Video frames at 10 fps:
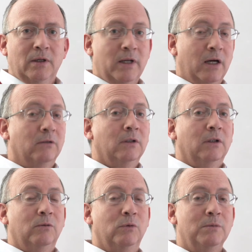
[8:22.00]
Now,
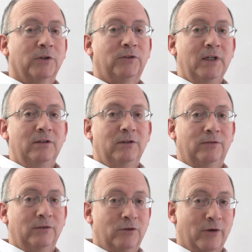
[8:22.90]
we must take
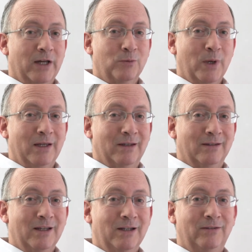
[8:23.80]
this in the right way.
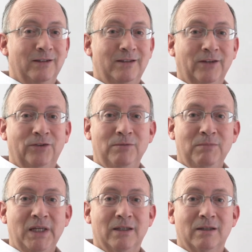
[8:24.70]
That is, it doesn't
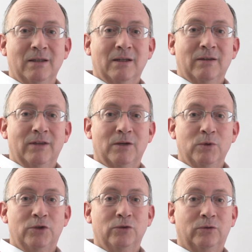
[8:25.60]
mean that
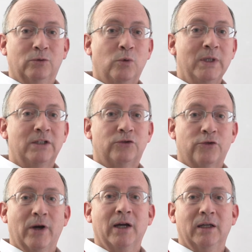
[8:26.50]
we should quit
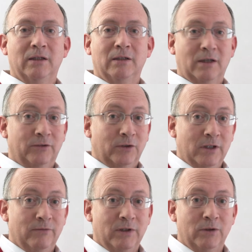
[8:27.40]
trying as an
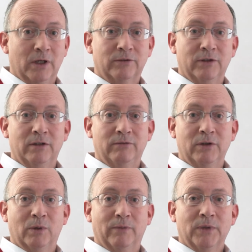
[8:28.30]

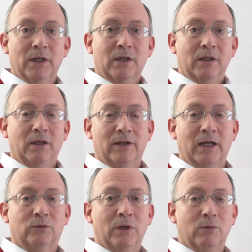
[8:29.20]
individual.
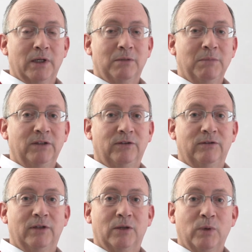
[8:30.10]
What it means
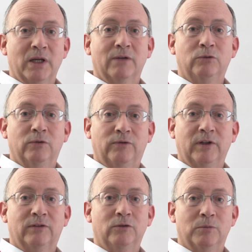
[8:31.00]
is that we have to
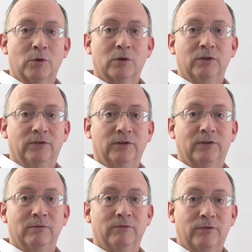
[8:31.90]
fix the broken
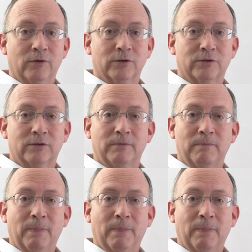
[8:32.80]
system first.